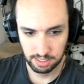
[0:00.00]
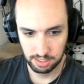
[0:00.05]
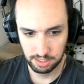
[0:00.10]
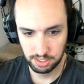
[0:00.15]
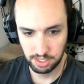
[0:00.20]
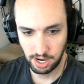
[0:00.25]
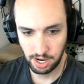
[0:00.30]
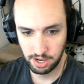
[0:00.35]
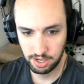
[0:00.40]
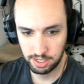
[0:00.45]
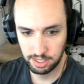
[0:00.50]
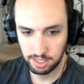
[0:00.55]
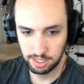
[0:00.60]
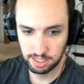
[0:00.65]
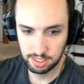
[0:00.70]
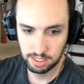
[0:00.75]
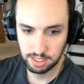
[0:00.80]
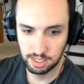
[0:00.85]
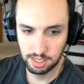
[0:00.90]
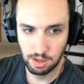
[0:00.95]
Darn.
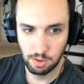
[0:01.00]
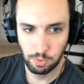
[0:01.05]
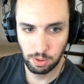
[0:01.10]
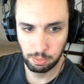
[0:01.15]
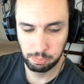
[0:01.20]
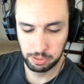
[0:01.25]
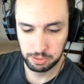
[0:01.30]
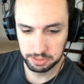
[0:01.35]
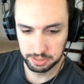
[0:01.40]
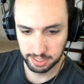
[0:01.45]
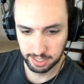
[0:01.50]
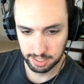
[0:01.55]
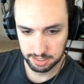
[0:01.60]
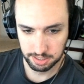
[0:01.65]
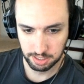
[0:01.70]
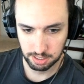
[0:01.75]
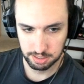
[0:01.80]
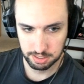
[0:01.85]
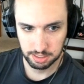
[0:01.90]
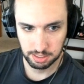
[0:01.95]
Well, Poltergust
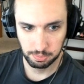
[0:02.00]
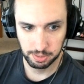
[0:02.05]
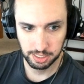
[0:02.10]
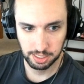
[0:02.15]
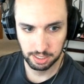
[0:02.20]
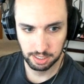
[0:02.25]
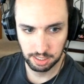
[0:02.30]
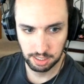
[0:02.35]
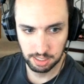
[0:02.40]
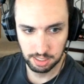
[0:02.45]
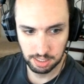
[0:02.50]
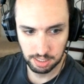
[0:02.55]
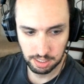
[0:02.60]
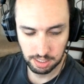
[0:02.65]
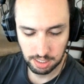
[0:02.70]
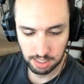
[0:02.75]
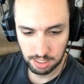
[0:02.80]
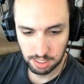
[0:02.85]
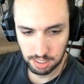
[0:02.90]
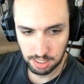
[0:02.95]
could still be good.
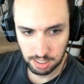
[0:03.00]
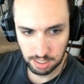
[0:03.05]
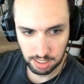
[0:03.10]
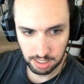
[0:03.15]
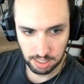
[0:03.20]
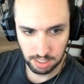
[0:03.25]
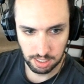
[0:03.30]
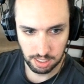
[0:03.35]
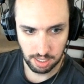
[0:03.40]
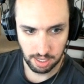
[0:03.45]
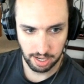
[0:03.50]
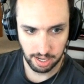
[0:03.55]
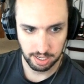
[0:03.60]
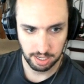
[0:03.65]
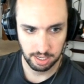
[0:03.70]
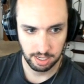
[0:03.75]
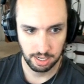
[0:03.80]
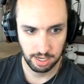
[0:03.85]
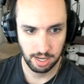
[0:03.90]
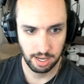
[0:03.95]
Oh my God. I
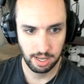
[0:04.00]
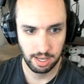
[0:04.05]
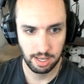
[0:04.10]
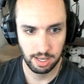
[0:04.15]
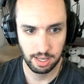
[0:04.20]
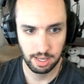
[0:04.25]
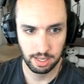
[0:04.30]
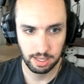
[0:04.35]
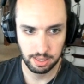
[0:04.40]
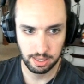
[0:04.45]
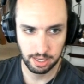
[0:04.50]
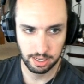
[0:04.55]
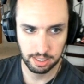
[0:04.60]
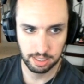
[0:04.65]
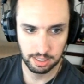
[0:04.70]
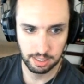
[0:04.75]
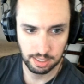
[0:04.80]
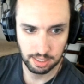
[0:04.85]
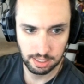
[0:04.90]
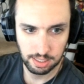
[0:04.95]
can, uh,
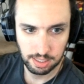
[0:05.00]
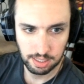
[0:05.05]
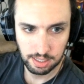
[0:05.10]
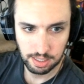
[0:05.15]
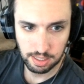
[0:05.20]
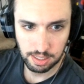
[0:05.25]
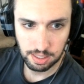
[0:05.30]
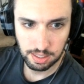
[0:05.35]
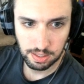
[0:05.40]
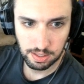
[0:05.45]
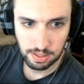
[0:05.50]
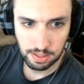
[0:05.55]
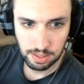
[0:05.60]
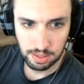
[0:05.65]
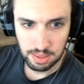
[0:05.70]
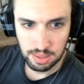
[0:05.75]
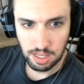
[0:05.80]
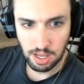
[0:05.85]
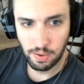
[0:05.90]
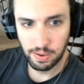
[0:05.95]
like... There's a swamp.
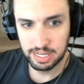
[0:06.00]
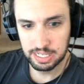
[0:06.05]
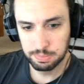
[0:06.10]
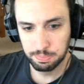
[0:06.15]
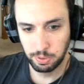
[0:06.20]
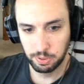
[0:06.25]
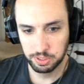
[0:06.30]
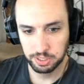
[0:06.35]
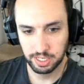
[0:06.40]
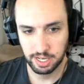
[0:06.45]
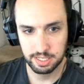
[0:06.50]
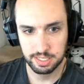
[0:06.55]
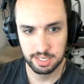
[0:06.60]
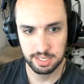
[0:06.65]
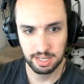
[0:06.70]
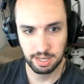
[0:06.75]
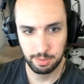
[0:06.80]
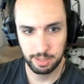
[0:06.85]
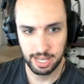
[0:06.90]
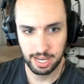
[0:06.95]
Oh, I guess Poltergust
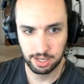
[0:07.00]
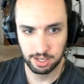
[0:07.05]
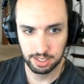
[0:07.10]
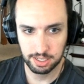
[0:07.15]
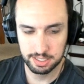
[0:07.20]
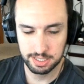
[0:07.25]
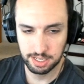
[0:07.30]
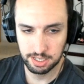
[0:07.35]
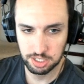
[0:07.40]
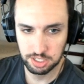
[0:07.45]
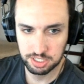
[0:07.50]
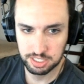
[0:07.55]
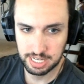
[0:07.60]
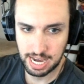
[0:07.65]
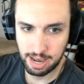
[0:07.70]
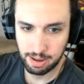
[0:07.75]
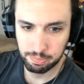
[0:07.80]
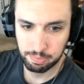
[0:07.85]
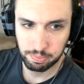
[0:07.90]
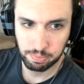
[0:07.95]
isn't even that good, because you can just
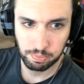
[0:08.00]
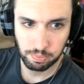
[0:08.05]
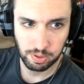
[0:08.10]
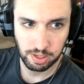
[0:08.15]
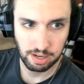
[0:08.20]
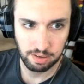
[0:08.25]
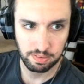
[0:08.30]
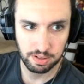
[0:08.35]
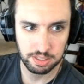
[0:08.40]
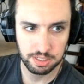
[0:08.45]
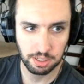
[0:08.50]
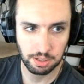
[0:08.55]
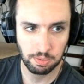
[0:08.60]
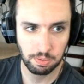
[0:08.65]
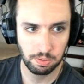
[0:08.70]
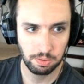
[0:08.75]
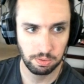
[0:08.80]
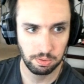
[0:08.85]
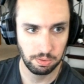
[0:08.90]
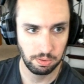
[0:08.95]
tap whatever to
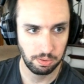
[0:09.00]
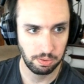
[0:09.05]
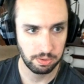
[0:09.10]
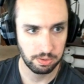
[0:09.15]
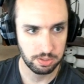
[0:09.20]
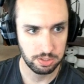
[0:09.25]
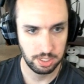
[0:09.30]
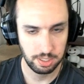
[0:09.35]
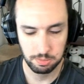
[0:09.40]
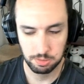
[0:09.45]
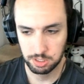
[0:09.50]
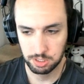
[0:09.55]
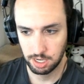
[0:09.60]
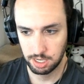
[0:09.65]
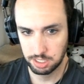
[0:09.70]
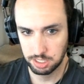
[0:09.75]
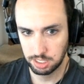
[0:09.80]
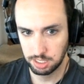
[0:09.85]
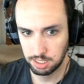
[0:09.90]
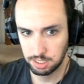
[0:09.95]
crew Cheat
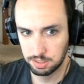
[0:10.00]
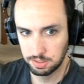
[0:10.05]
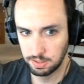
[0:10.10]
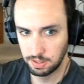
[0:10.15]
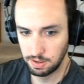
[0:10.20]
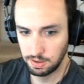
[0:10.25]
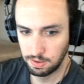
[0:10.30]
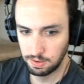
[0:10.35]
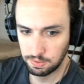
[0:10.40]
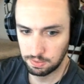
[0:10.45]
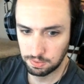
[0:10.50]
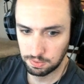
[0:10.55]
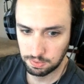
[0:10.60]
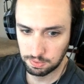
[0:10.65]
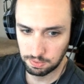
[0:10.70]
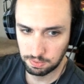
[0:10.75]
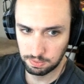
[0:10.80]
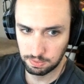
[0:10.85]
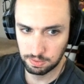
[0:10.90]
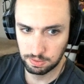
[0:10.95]
Charger,
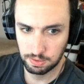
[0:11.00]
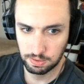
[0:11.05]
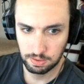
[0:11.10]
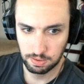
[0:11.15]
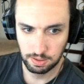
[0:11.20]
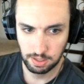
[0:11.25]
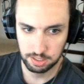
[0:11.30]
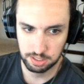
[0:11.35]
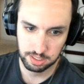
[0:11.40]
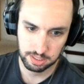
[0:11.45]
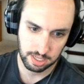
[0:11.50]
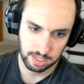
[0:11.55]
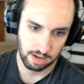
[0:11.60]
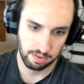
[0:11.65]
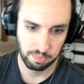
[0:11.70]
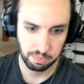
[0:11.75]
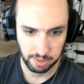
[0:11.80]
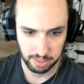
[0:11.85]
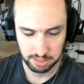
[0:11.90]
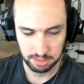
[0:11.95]
so... It's just kind of
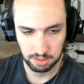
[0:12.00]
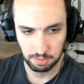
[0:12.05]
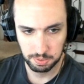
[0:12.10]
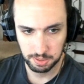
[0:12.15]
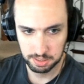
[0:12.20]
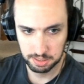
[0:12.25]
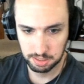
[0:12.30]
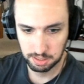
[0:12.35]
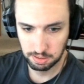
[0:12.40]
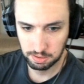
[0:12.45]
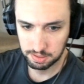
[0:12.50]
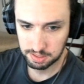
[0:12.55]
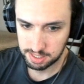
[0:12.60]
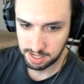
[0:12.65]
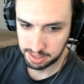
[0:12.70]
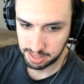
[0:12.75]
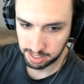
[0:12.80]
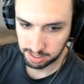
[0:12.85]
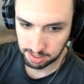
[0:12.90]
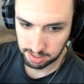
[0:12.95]
a plus two, plus two. It's
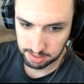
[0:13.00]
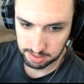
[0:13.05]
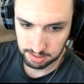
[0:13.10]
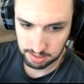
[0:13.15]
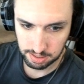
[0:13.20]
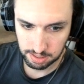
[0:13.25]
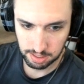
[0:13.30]
not that good.